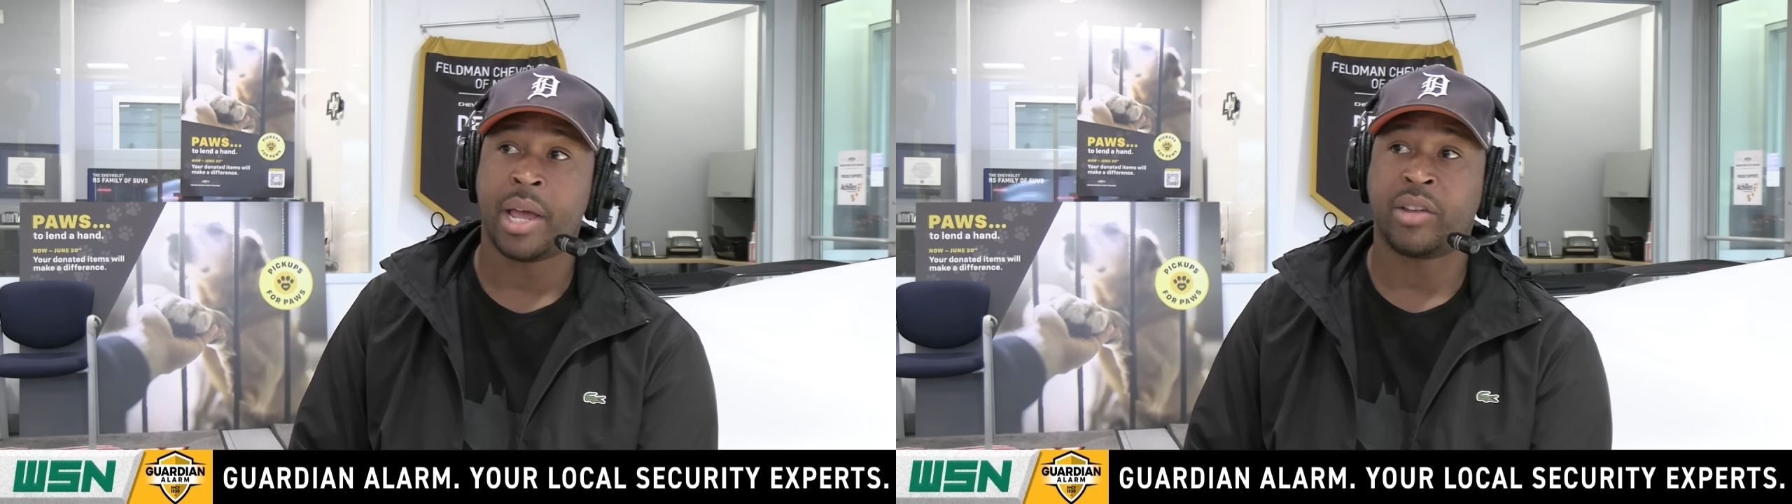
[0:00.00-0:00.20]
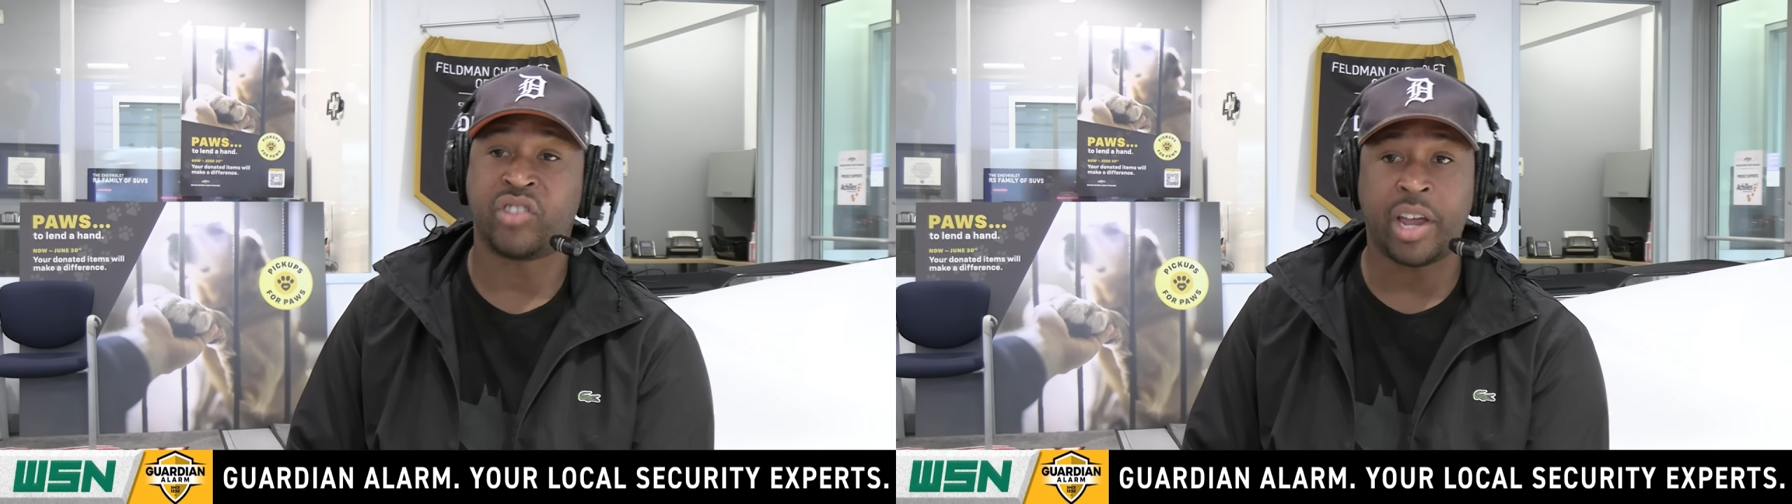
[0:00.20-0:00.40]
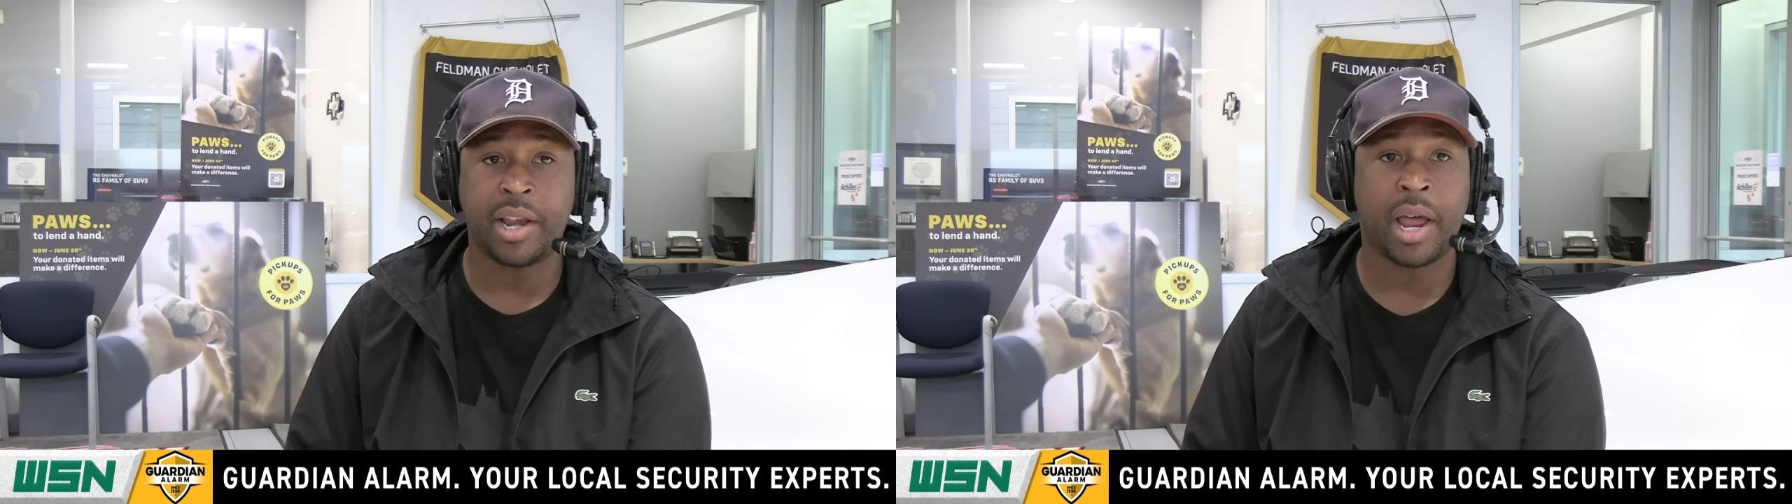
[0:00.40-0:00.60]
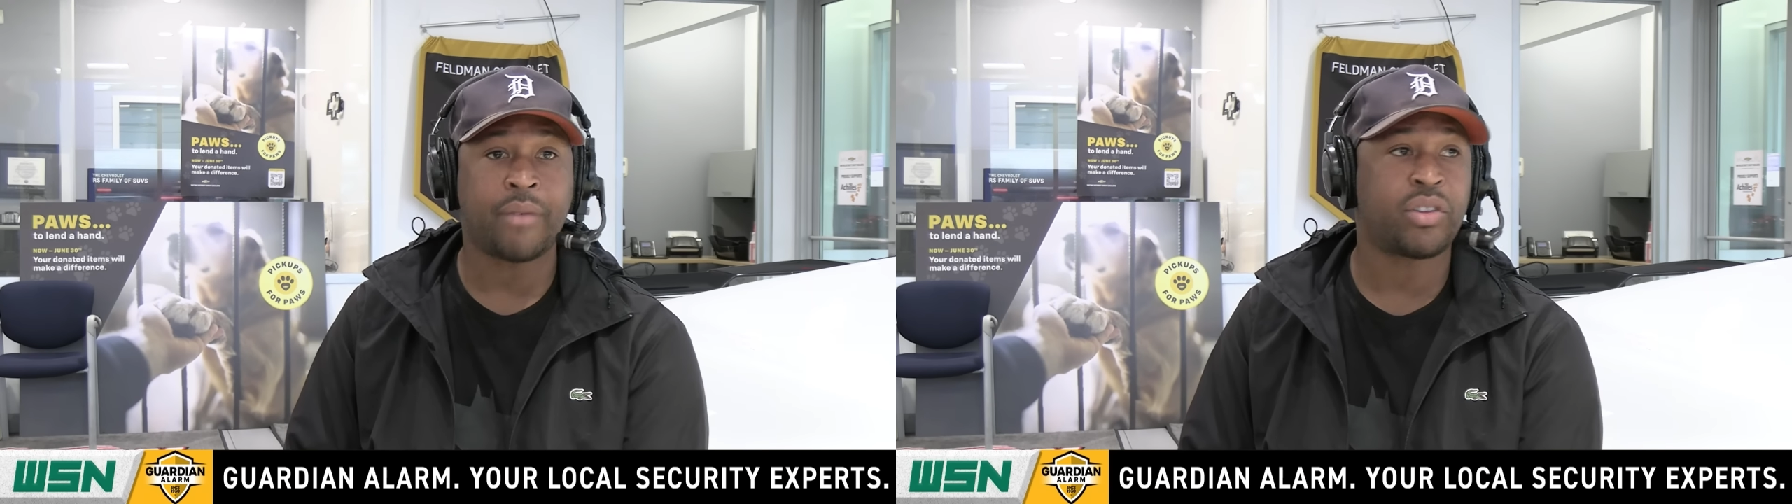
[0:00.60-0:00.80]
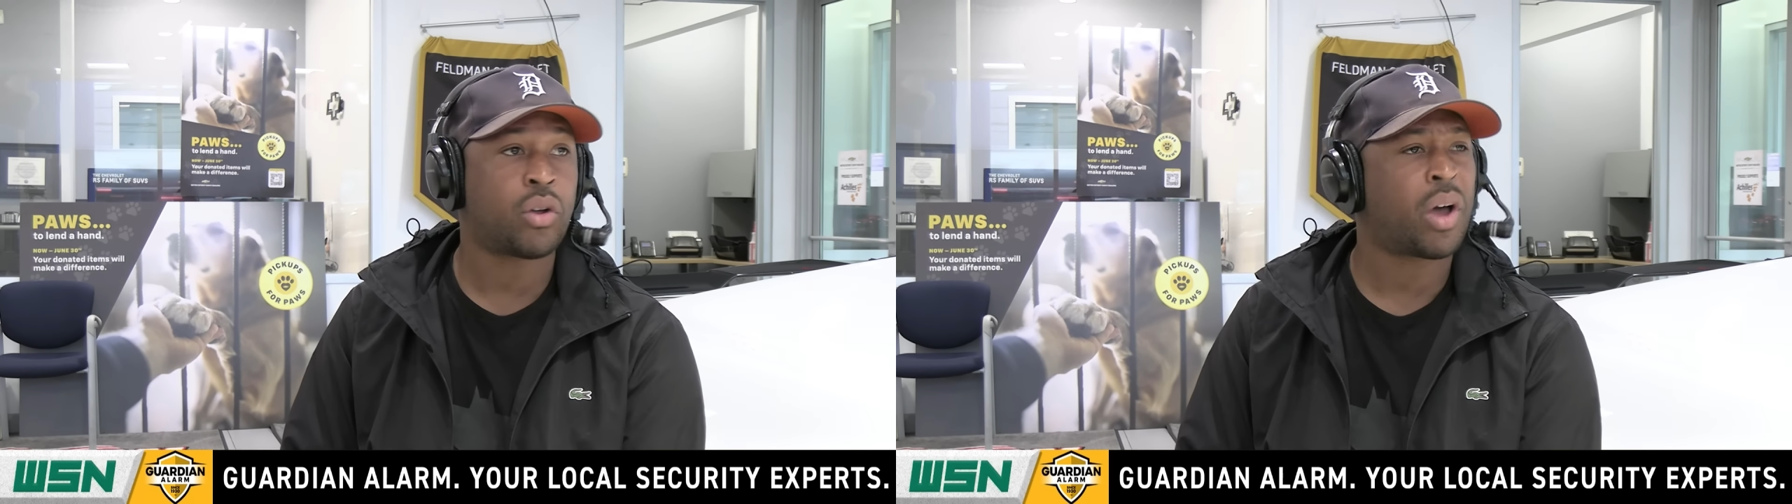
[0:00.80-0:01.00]
Jaden
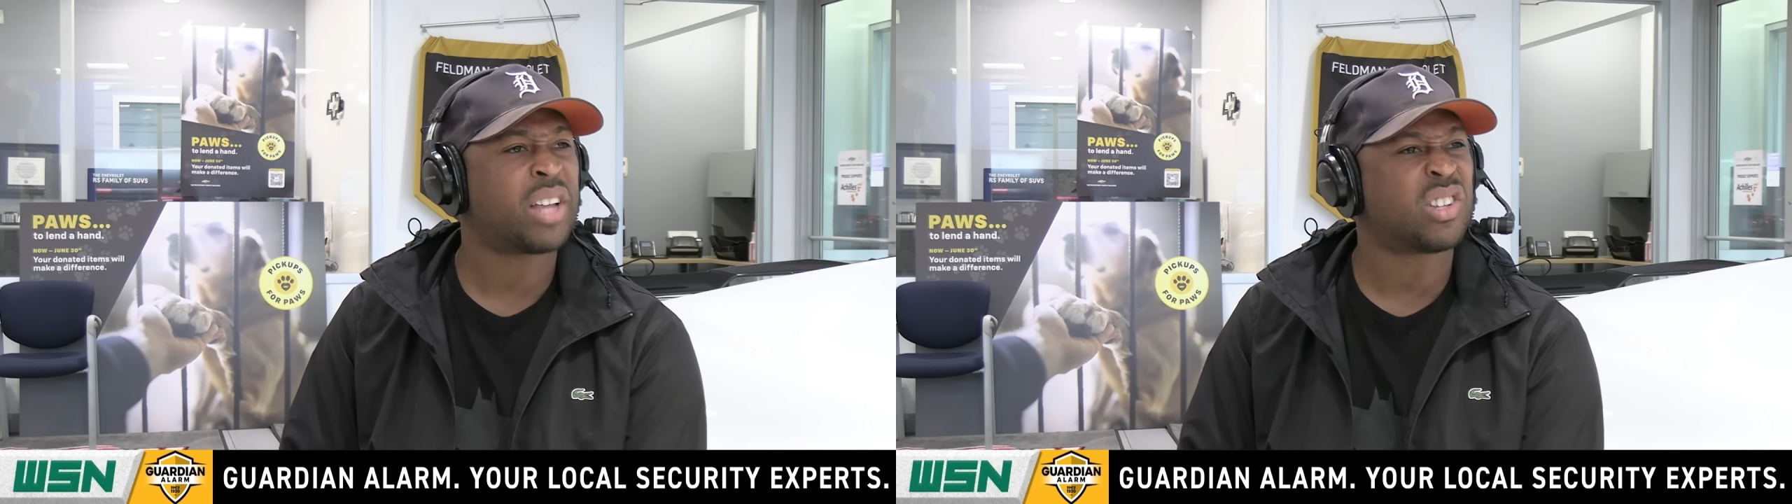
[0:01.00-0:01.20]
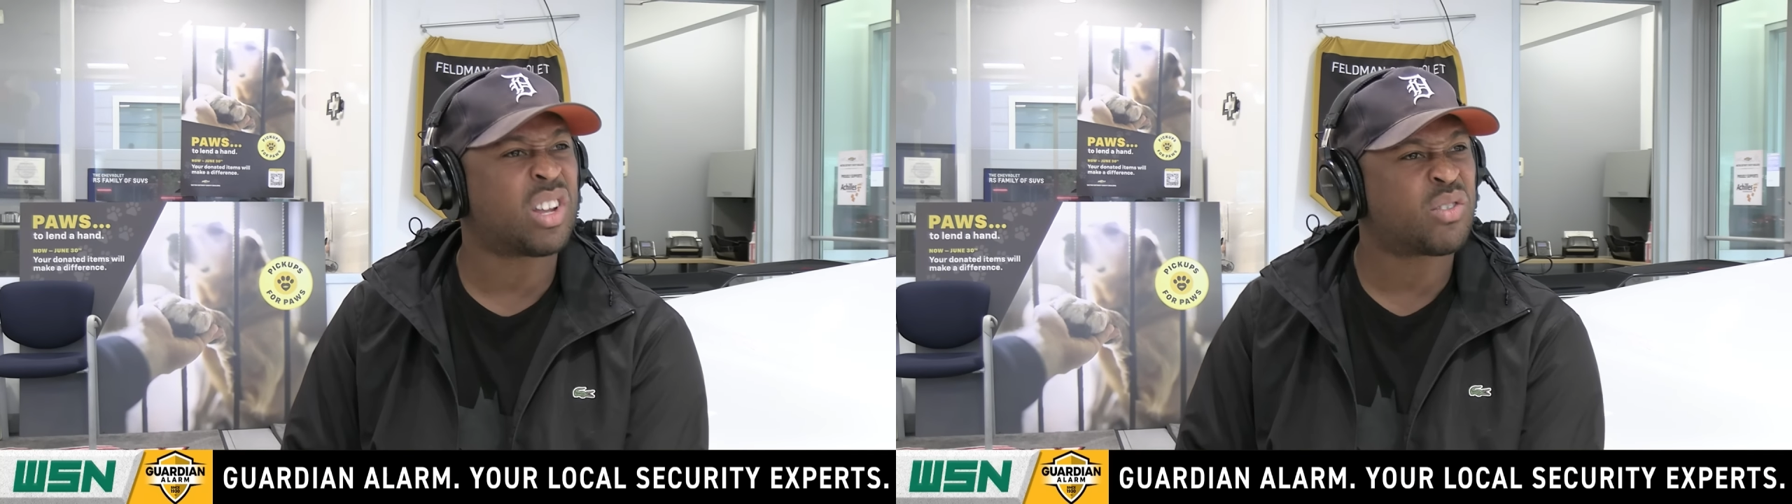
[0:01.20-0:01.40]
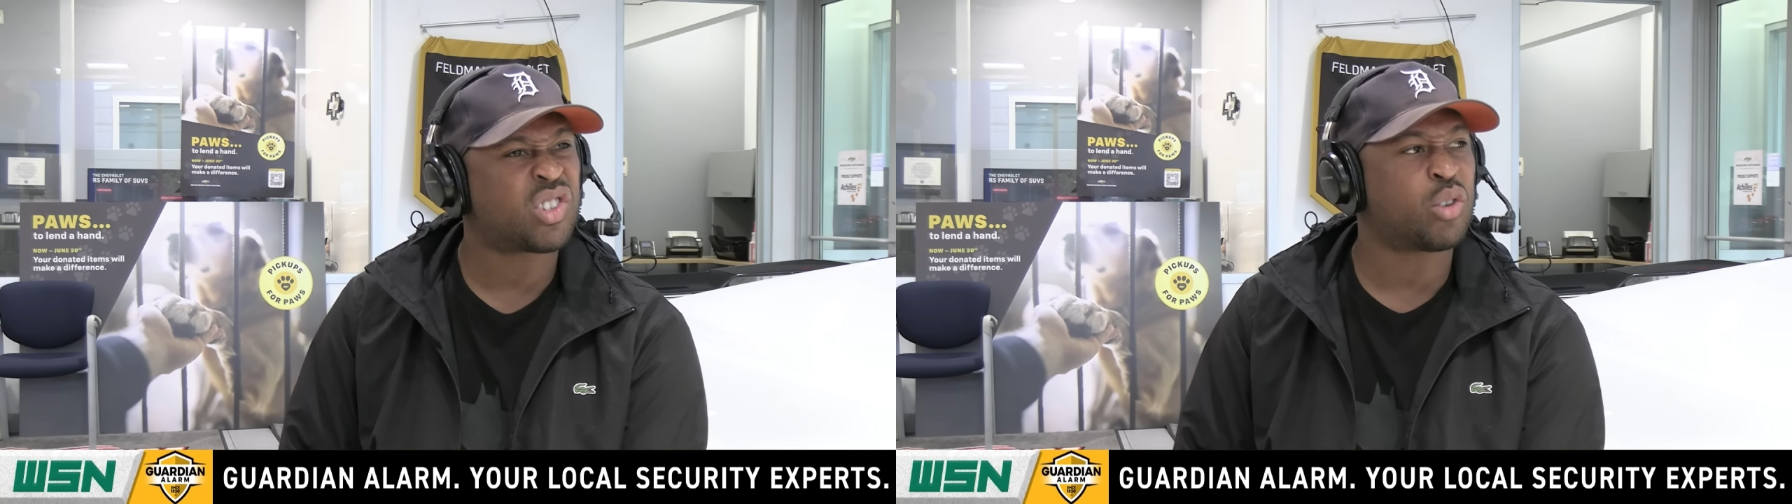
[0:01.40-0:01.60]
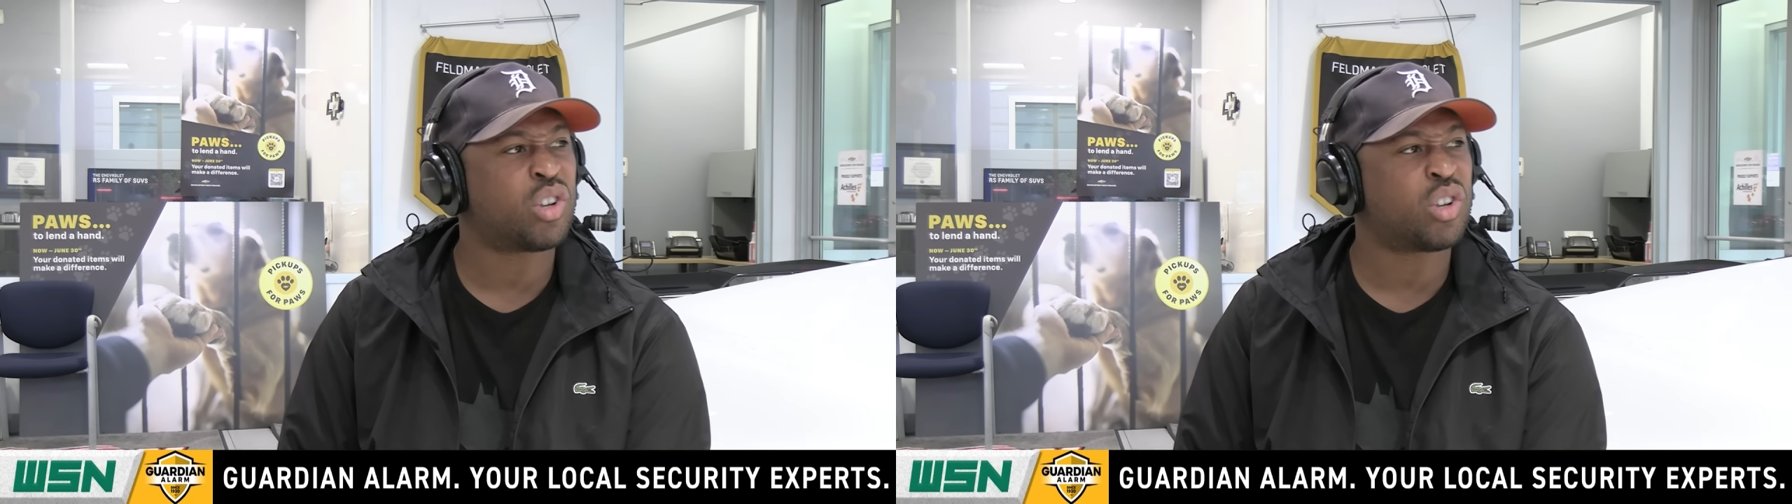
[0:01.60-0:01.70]
Ivey, though, has enough skill,